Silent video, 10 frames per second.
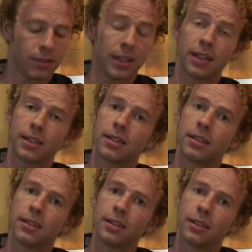That,
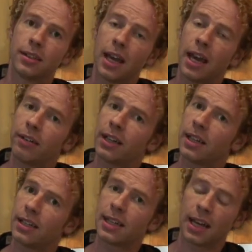airing
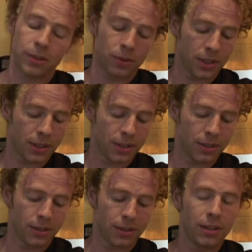his house,
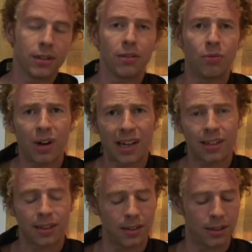the
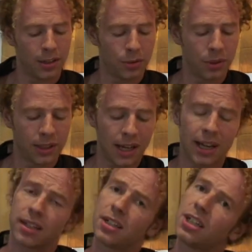rancour would
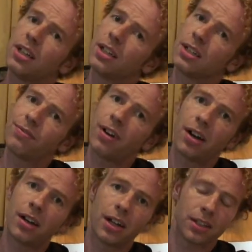catch as
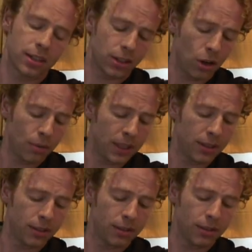far as the common.